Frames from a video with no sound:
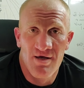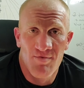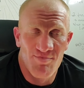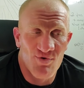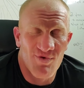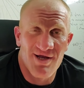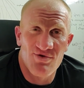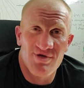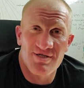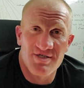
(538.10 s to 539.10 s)
But why do you
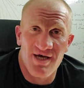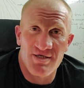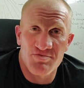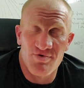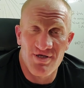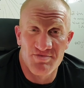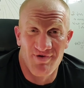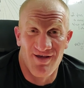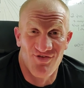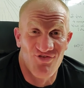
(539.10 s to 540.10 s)
get tax breaks?
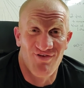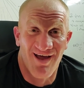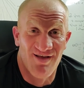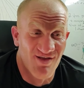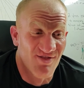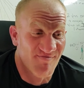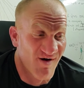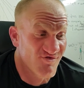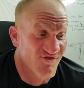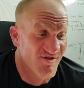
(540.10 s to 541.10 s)
Because you got another
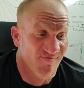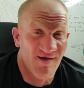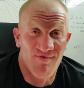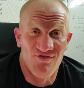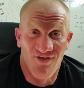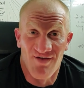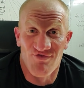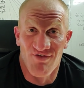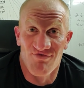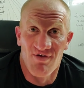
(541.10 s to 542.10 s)
person to pay more
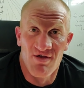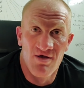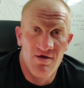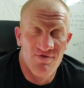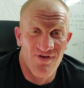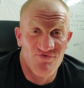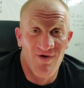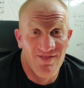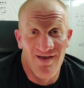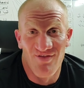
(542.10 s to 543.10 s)
taxes. That's why
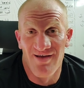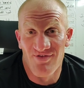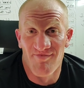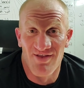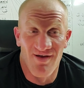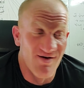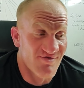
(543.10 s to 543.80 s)
they like to be there.